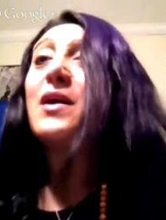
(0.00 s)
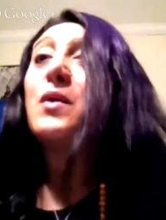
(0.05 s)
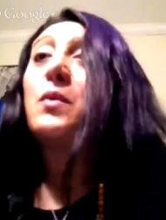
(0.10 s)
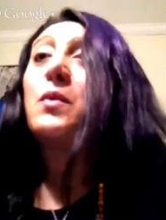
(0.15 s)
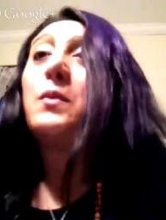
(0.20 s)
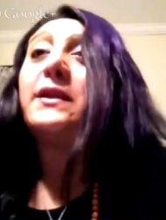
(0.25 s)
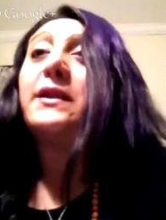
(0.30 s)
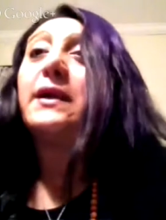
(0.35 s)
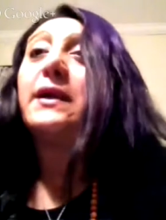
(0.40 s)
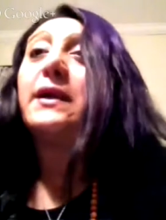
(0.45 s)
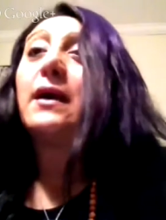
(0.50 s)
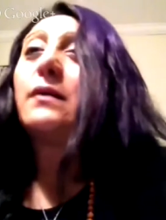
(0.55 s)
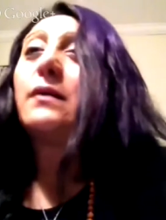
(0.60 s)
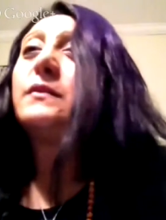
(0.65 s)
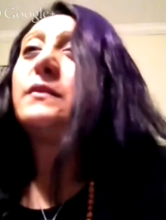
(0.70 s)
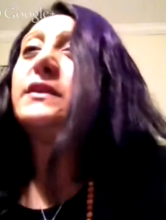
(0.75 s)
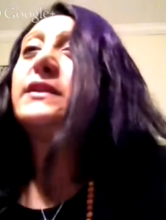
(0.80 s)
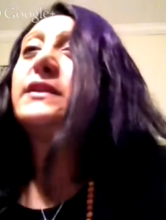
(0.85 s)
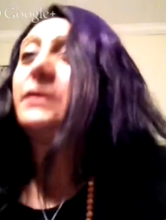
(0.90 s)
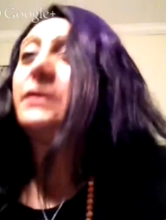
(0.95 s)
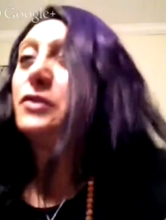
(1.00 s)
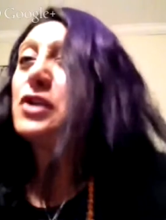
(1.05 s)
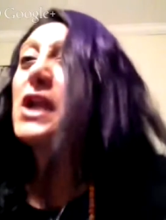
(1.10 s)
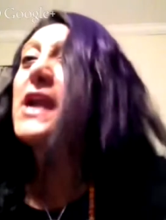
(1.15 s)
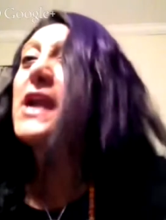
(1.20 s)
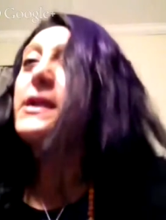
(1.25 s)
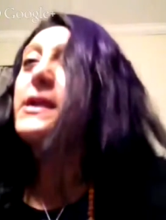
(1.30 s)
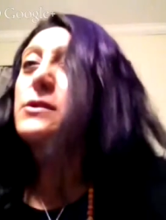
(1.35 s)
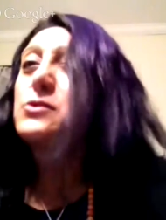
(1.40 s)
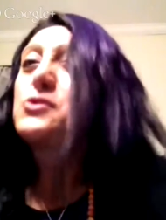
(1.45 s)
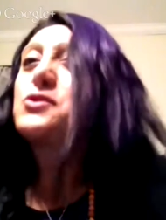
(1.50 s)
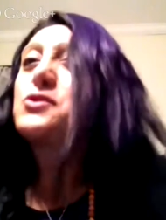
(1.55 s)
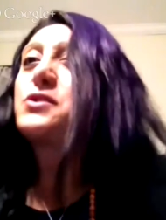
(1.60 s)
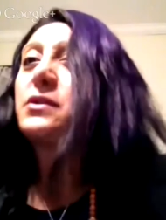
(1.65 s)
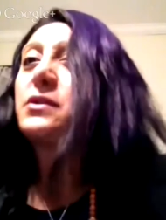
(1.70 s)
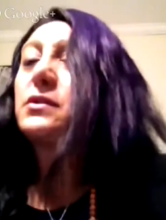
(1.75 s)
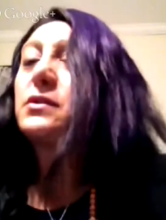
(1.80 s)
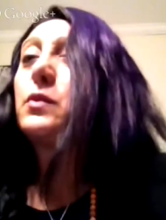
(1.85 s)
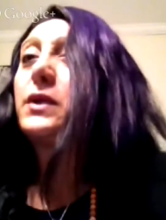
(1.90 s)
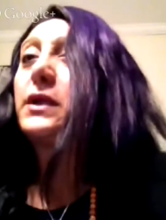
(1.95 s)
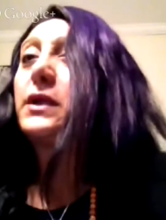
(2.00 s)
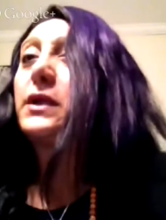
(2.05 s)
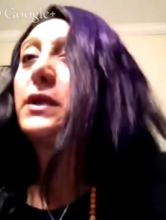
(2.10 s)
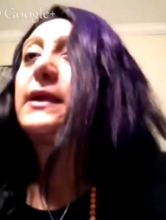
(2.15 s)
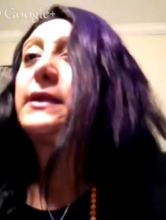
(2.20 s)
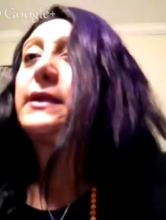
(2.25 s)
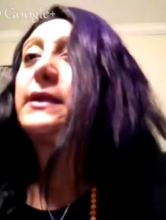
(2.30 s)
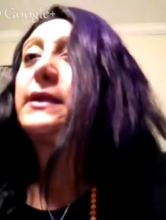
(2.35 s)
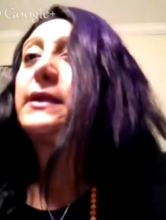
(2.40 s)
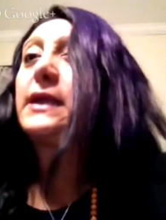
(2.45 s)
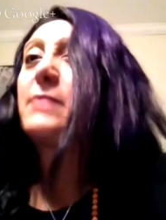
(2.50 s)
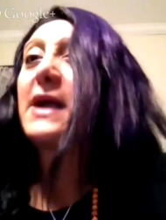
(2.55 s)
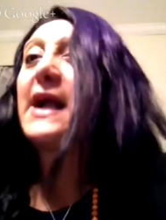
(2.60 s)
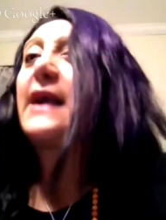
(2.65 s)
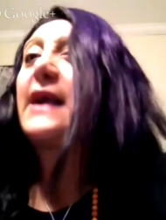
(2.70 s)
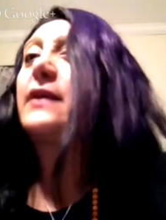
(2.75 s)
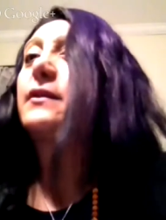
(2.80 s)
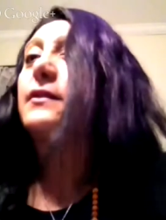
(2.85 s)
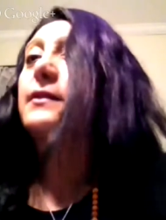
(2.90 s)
But this changed when I came back,